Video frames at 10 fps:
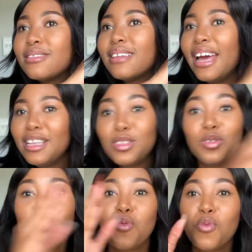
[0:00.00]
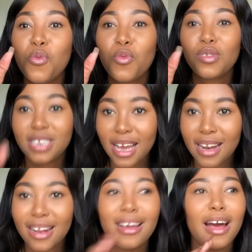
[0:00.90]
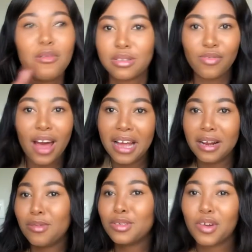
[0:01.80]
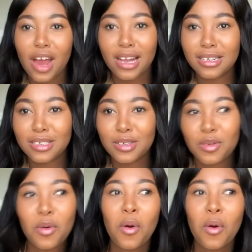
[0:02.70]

8 to 10. I was fine. I was grand, you know.